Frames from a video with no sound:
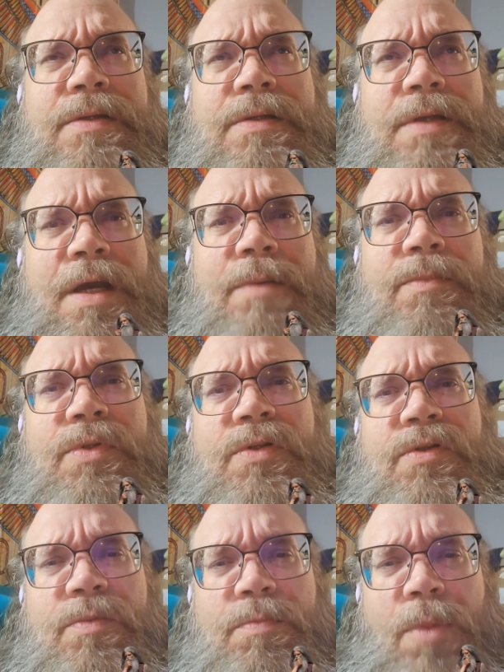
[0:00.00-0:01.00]
some
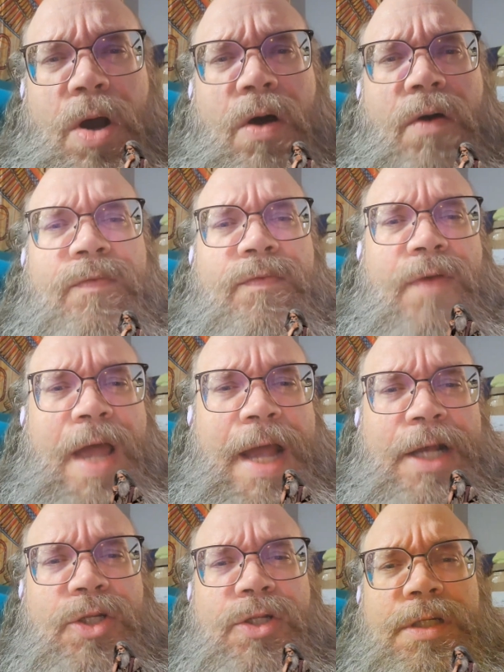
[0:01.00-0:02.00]
small
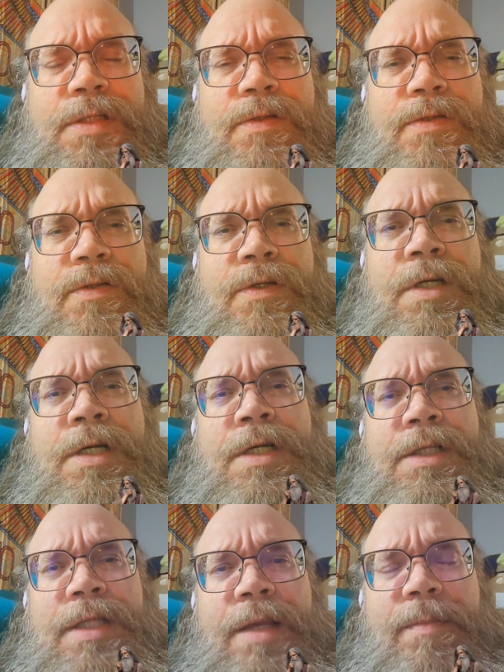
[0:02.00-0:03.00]
factions
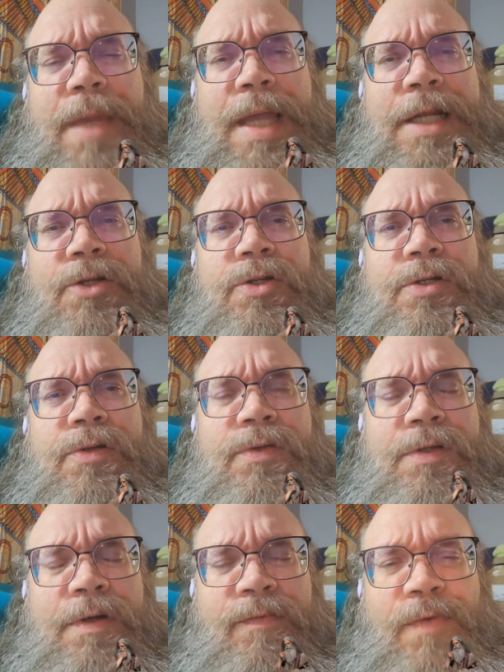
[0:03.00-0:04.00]
that managed to
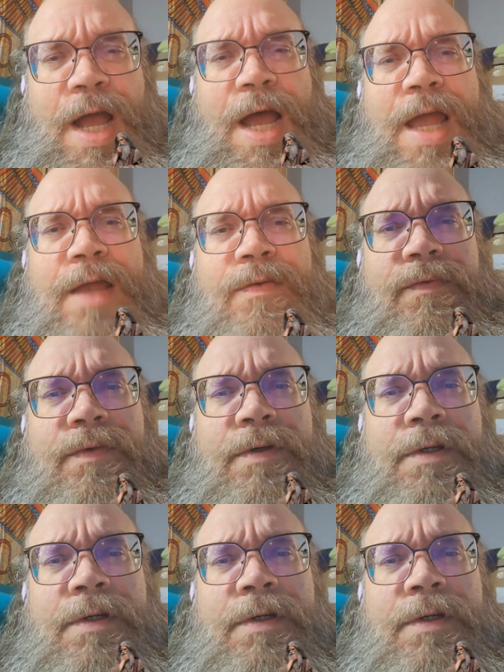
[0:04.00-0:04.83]
survive